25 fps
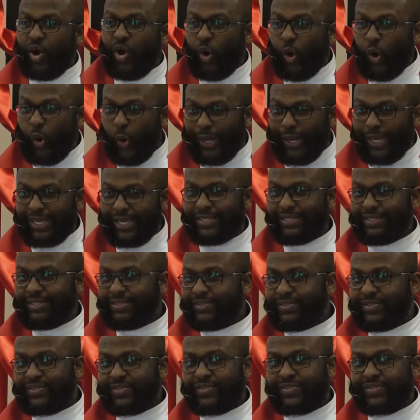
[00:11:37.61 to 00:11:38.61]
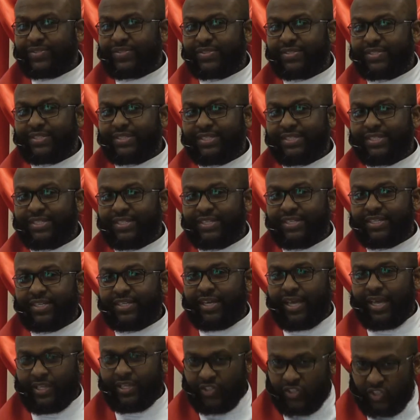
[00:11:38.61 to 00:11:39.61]
oils,
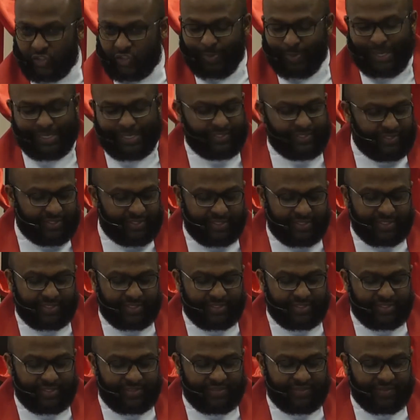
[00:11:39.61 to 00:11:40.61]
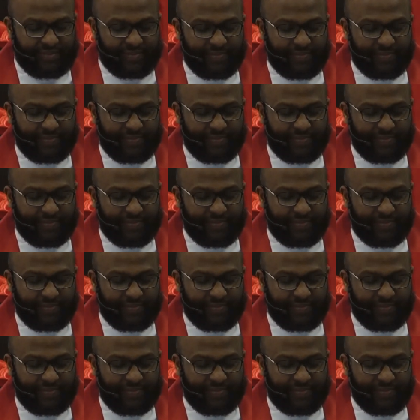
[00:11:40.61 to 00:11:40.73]
and spices.